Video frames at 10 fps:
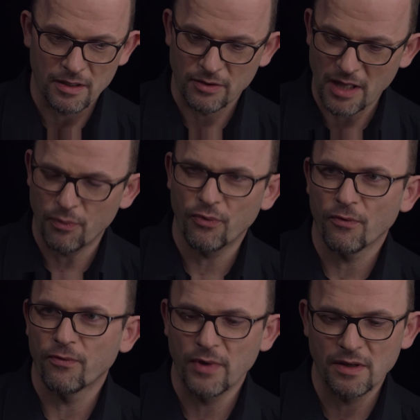that the
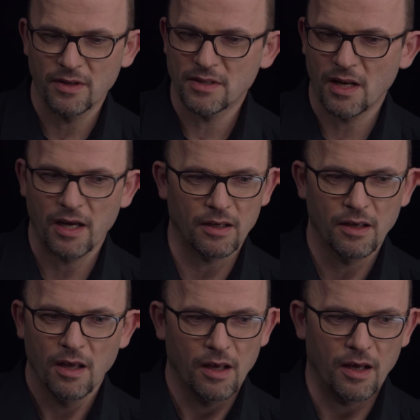depth of field is
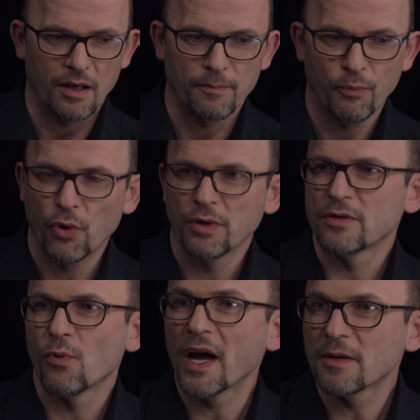like uh, zero
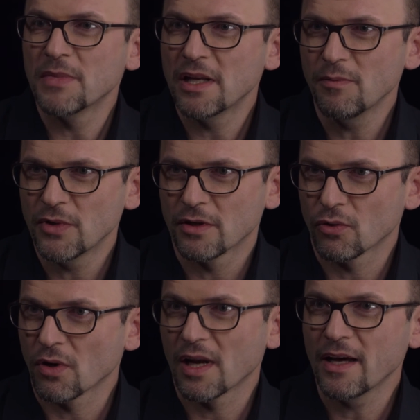point one
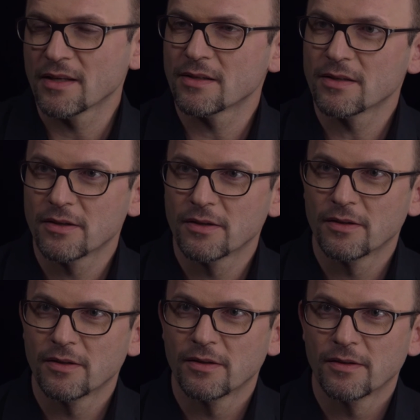millimeter or uh-huh, less.
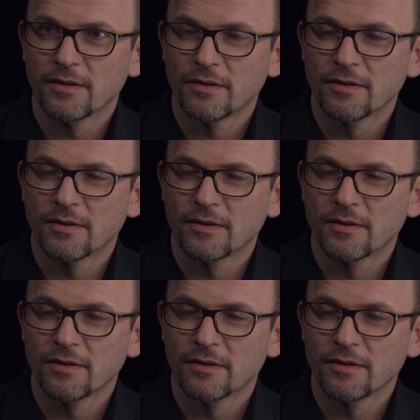Yes.